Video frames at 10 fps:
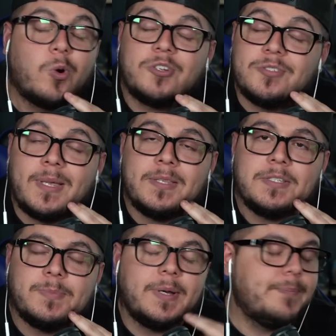worse than
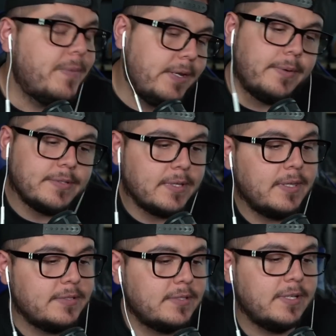this. But anyways,
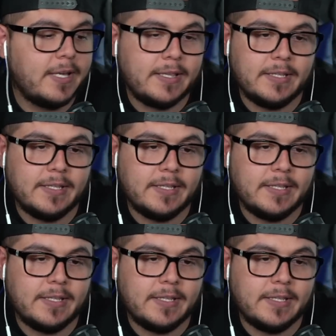let's look